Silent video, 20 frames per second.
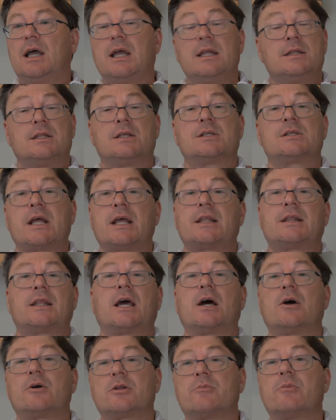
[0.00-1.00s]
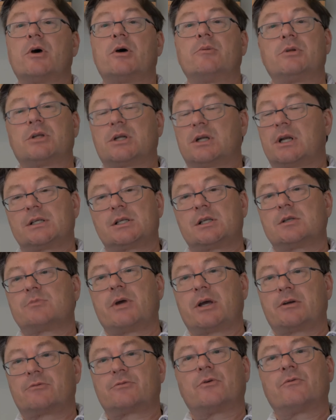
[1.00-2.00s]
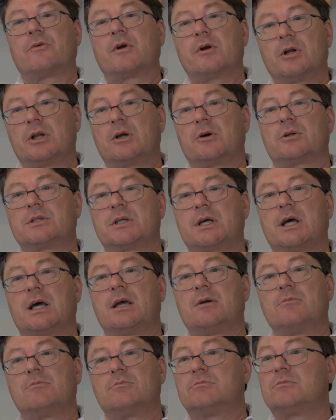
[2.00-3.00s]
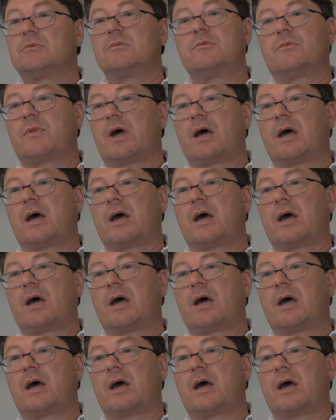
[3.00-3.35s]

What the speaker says: in the state they are at the moment, and I suspect for a very long time,